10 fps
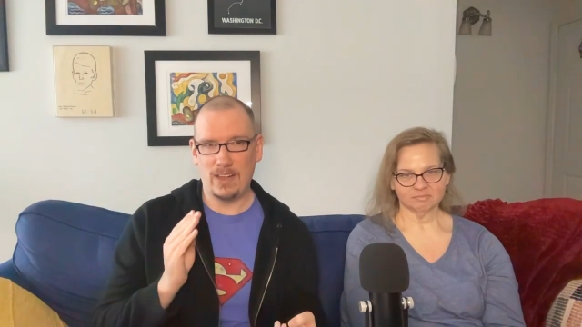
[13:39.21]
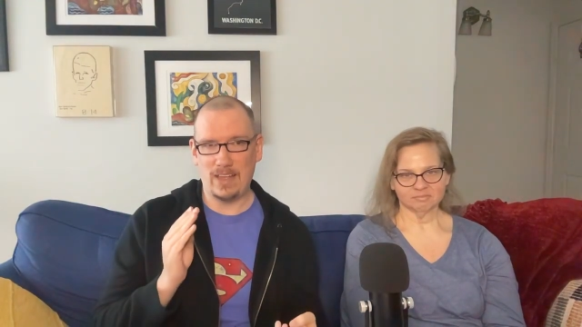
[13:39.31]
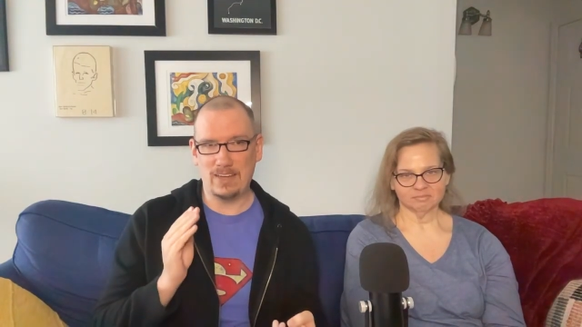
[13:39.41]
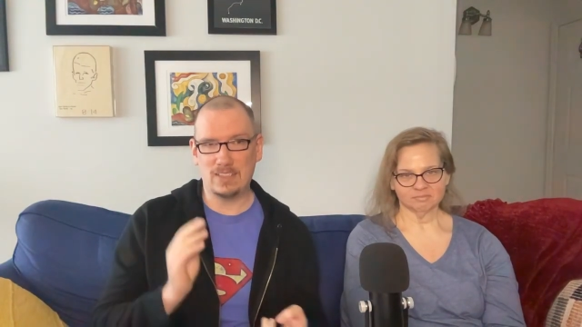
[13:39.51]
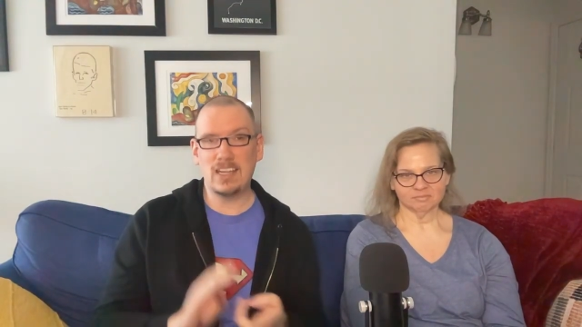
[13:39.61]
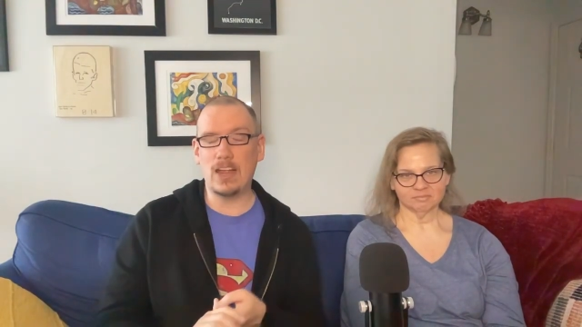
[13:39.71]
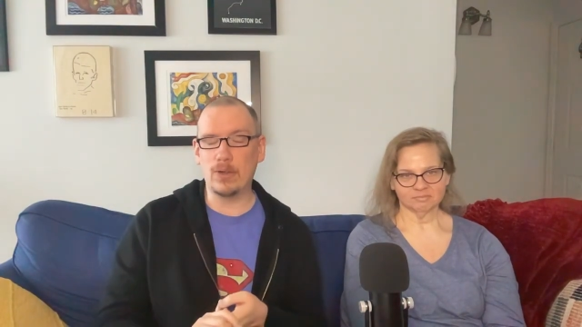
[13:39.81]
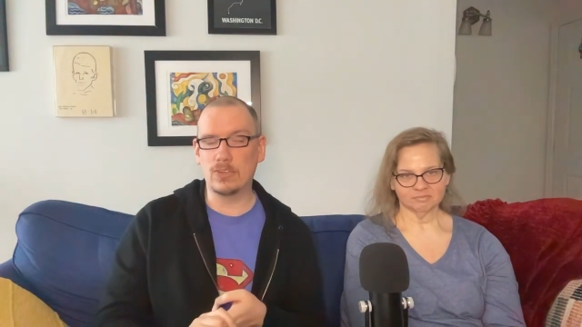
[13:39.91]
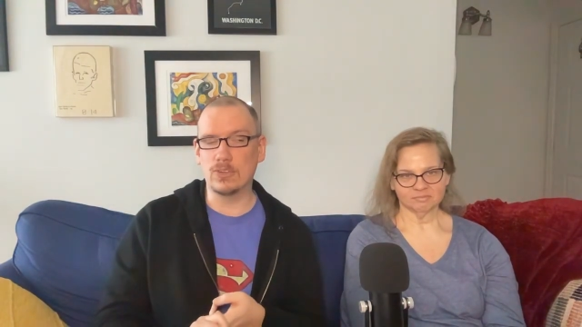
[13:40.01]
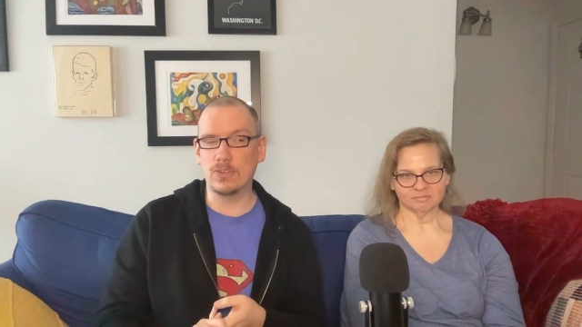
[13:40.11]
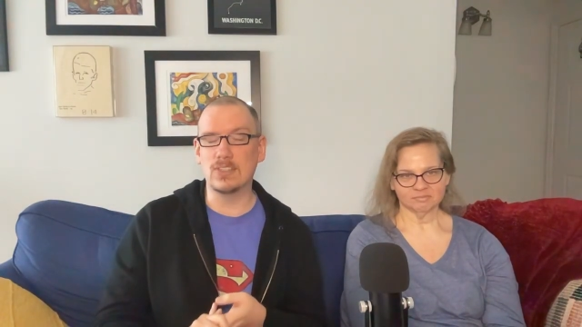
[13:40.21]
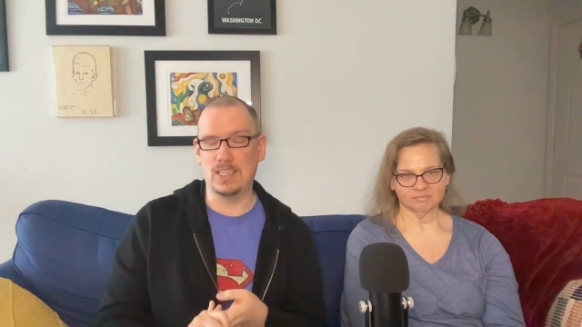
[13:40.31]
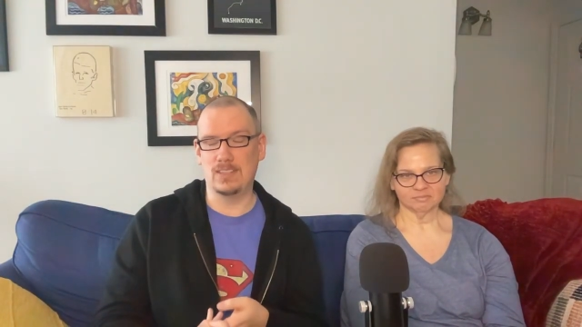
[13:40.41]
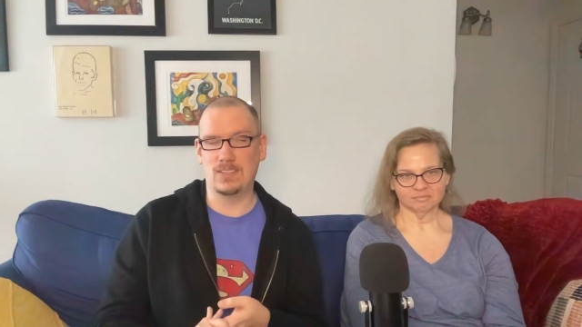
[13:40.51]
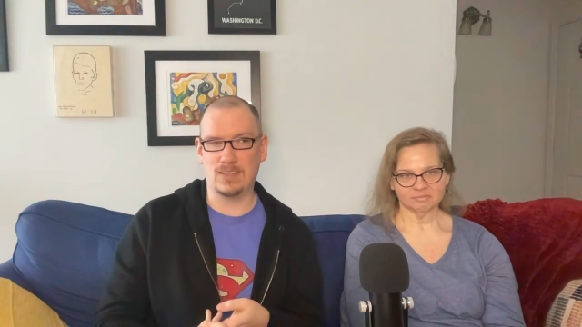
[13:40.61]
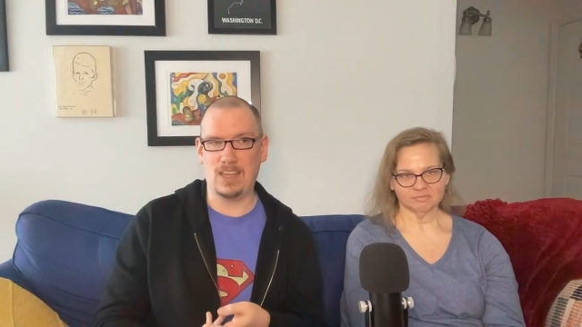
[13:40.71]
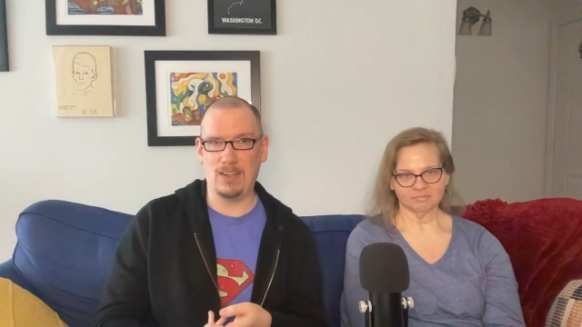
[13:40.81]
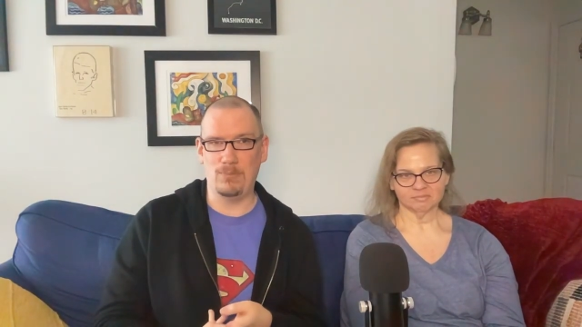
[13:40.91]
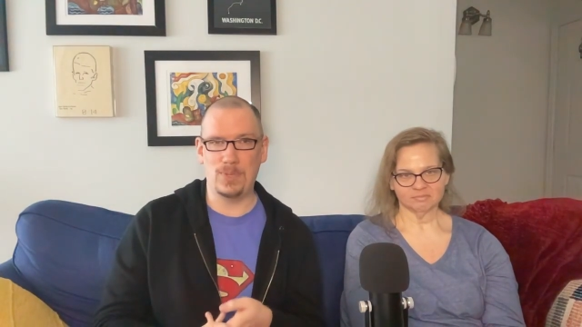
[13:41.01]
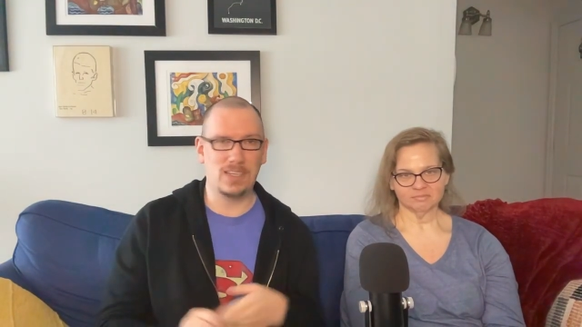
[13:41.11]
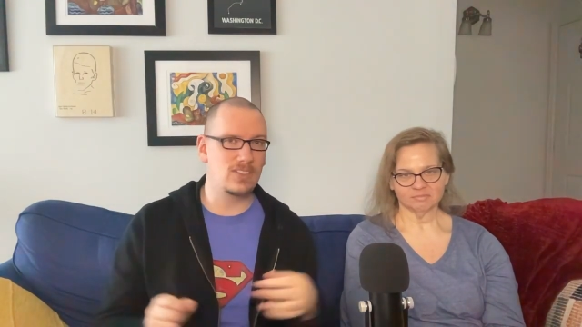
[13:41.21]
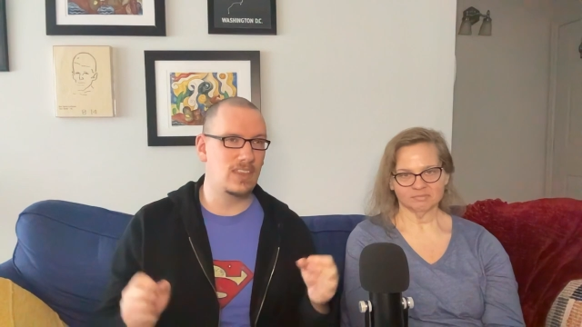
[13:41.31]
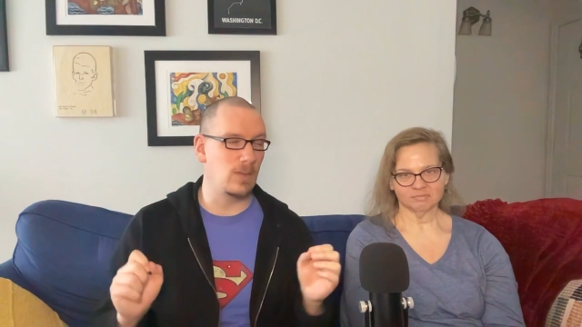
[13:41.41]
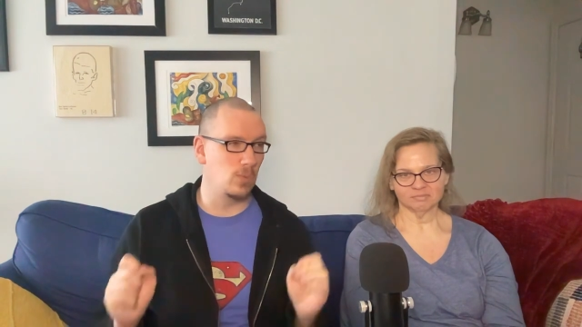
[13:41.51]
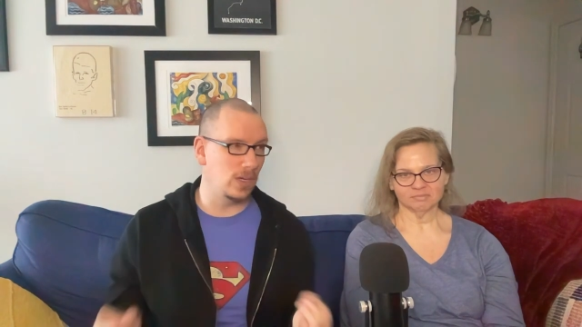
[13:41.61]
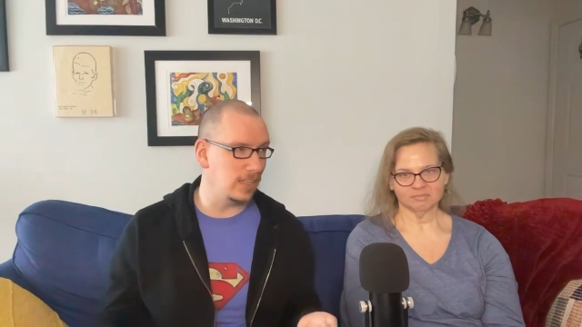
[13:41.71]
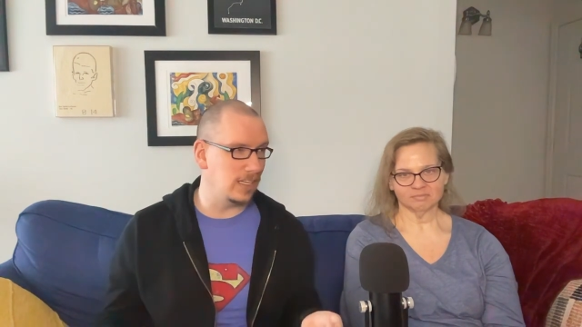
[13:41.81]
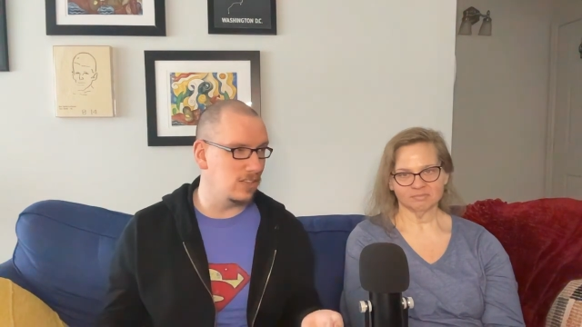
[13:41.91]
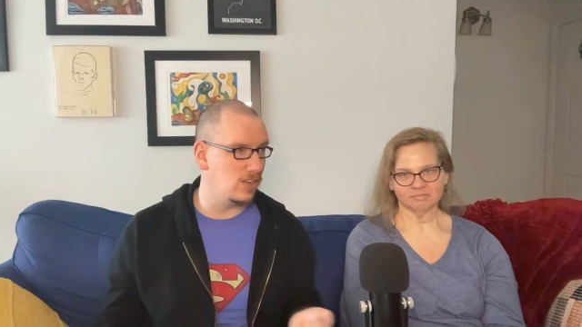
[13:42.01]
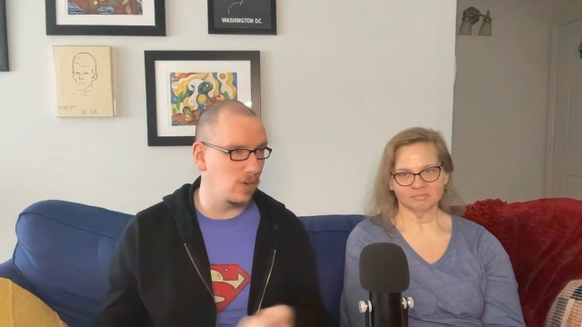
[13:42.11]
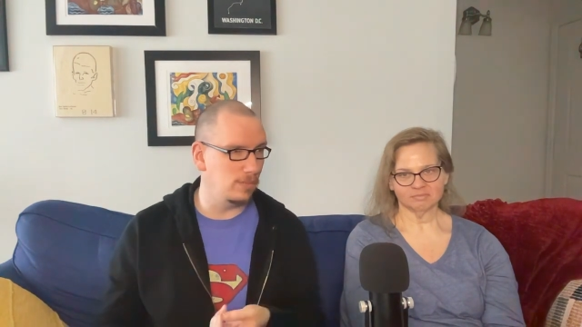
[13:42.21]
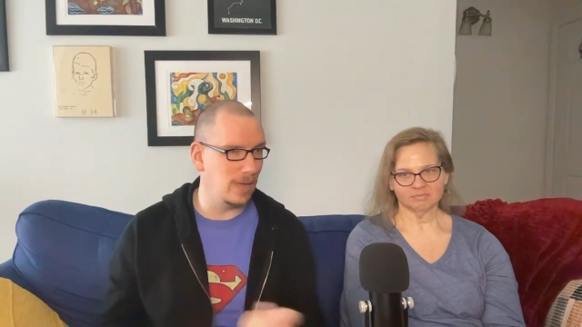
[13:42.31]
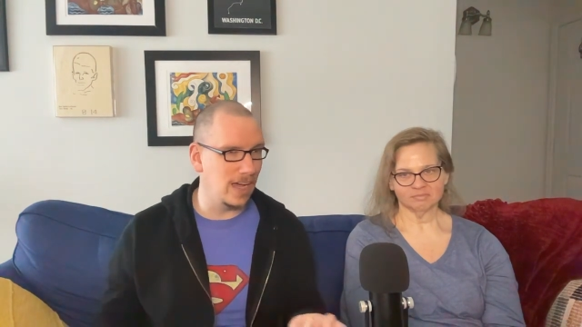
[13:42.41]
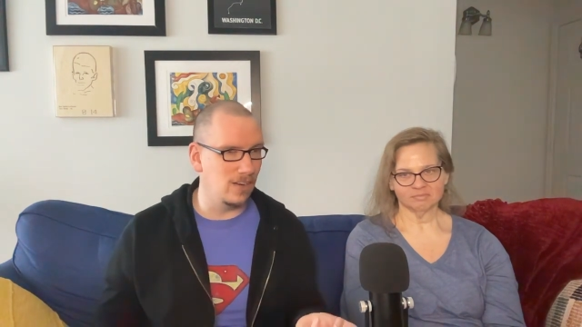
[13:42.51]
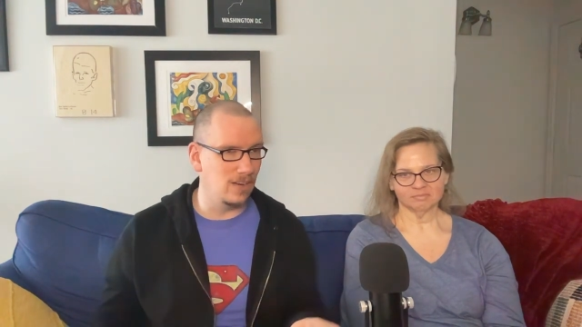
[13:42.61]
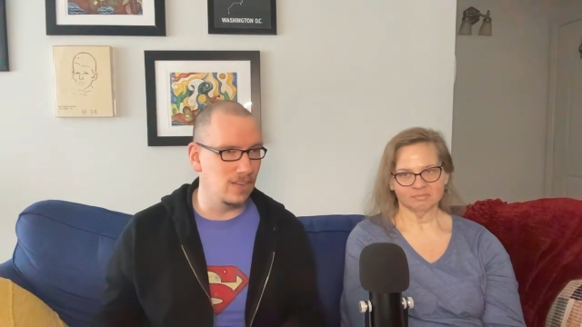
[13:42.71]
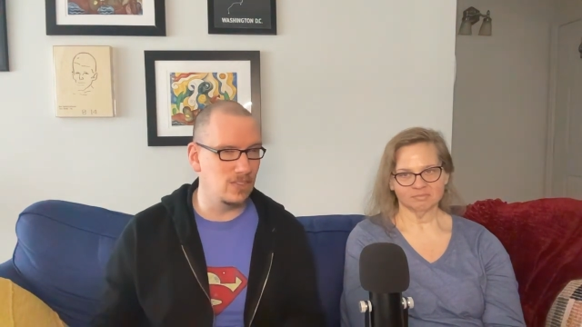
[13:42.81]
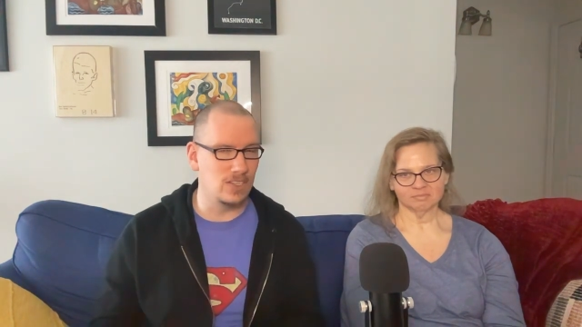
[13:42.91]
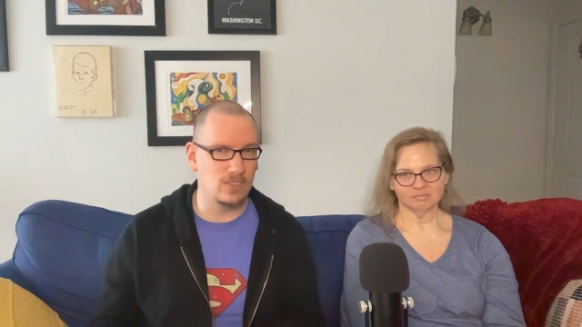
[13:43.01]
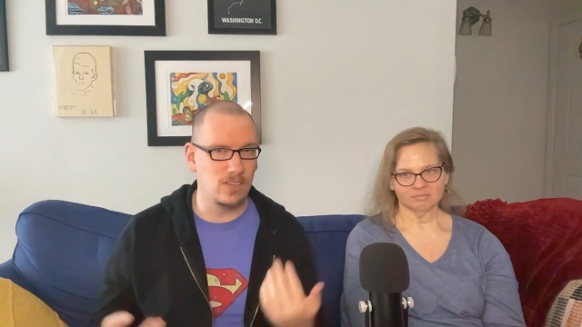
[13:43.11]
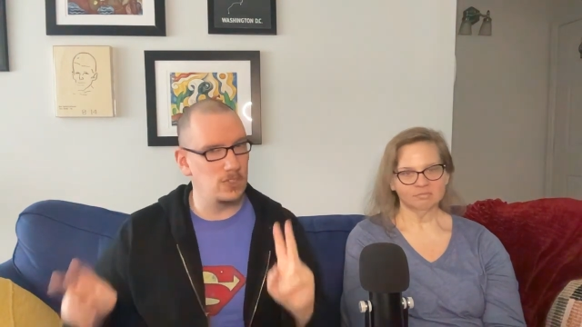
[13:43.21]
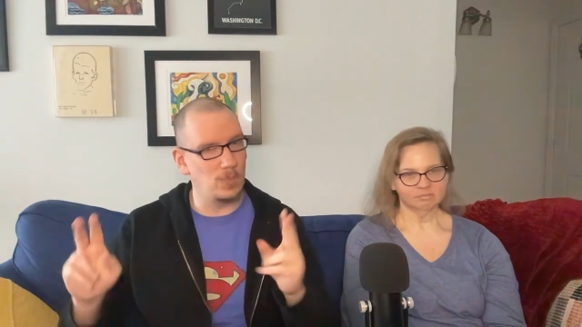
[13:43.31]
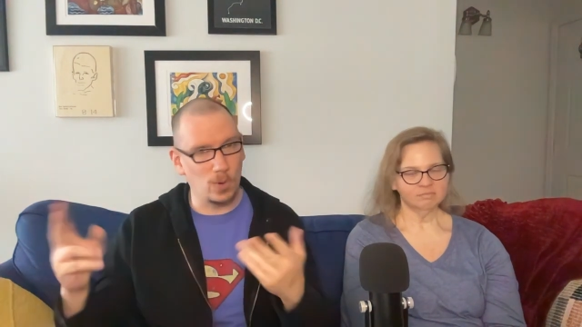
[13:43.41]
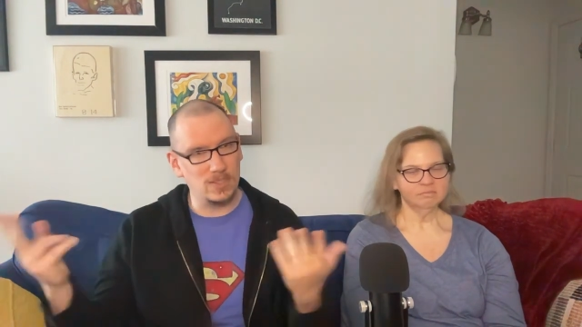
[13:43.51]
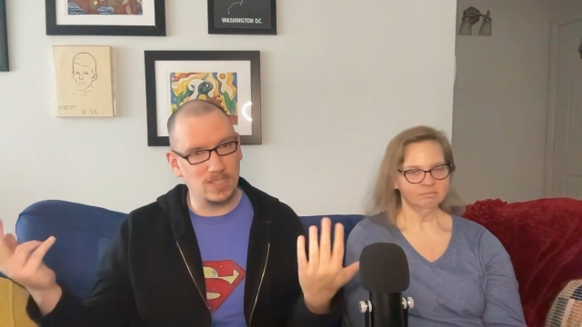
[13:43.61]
Speaker 1: and characters in this game because they really don't matter. It's just a sports